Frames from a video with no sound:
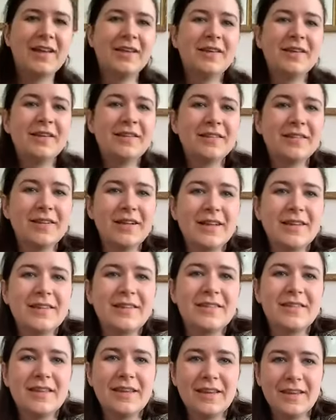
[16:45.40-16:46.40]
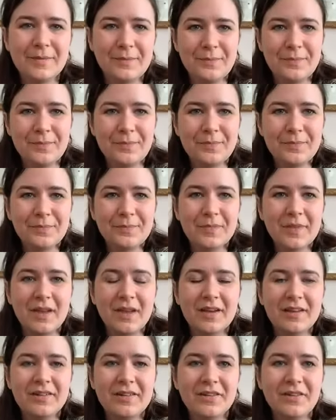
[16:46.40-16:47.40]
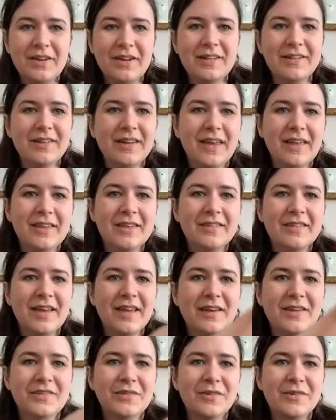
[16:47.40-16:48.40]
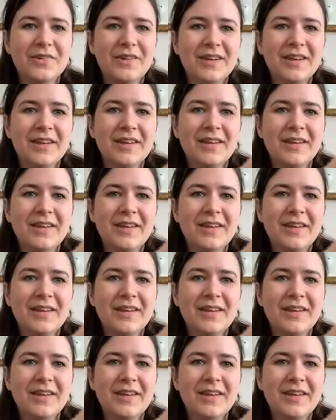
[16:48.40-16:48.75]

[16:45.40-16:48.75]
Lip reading: So let's see. I do need to get this text sorted.